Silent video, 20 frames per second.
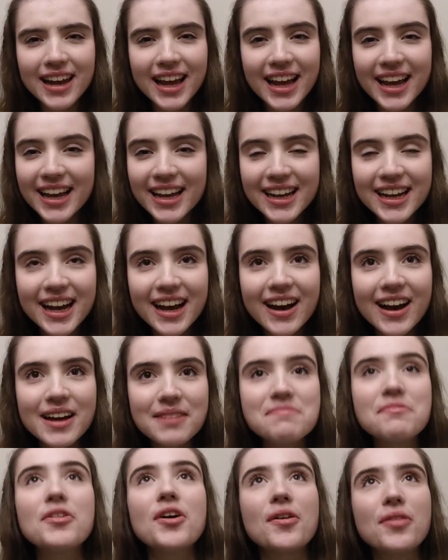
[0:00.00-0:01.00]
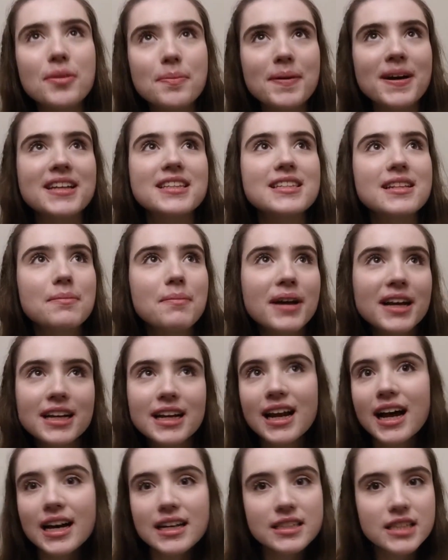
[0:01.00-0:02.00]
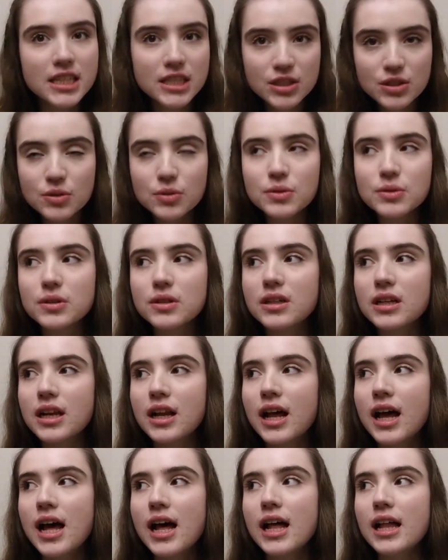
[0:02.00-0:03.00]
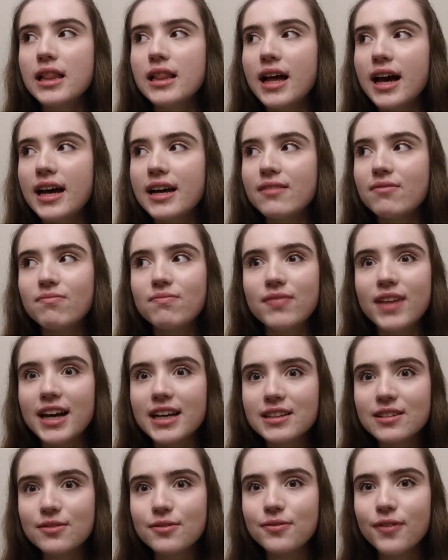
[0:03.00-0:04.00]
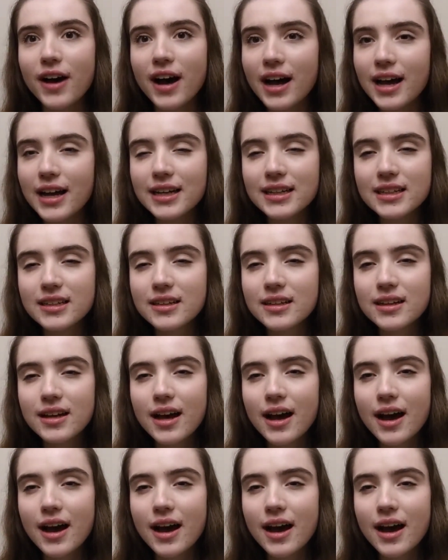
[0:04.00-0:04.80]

like I'm not the best in my class at school, like that's fine.